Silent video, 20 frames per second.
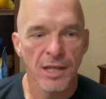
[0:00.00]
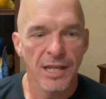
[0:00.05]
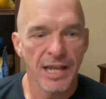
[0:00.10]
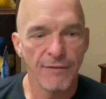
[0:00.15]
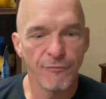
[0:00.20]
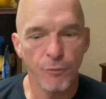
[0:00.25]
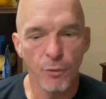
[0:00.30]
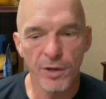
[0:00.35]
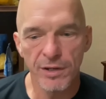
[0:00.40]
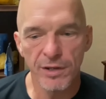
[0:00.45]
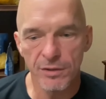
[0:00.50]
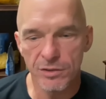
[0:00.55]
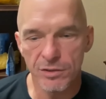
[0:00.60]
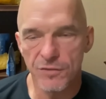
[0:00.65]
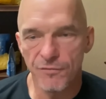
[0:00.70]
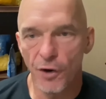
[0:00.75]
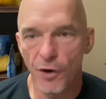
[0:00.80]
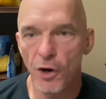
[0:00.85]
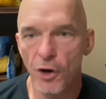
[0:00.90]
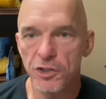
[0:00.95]
If we
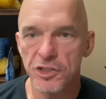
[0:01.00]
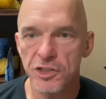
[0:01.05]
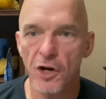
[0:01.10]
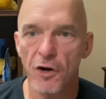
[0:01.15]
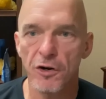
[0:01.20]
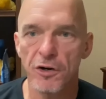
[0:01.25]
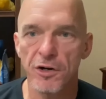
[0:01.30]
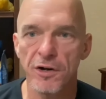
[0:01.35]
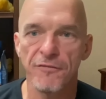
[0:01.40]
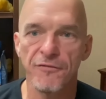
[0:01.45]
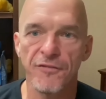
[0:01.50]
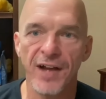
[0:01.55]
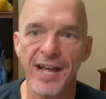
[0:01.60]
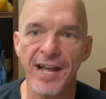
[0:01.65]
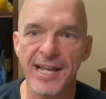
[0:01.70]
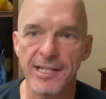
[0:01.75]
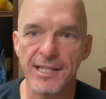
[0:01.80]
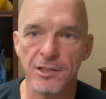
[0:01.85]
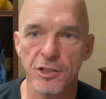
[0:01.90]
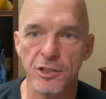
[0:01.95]
first turn to
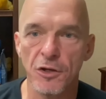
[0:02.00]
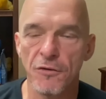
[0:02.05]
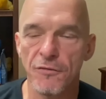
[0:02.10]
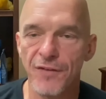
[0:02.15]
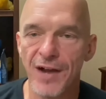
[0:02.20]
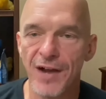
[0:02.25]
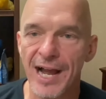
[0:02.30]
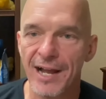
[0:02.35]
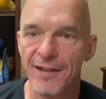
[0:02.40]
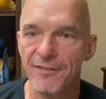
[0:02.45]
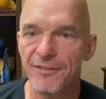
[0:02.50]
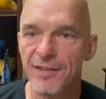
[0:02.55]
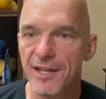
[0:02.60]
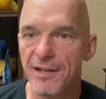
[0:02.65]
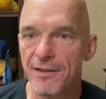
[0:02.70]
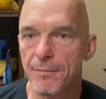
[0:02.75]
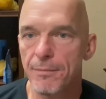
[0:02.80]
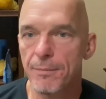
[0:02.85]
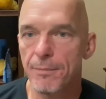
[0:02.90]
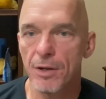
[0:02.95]
faith, you'll find
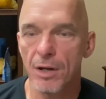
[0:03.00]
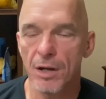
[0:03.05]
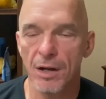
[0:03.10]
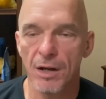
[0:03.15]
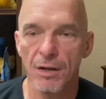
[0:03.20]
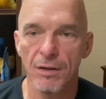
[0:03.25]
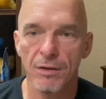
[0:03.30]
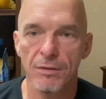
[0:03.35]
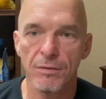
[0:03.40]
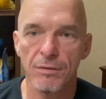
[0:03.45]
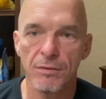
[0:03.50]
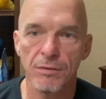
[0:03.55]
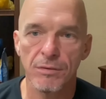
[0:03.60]
that uh,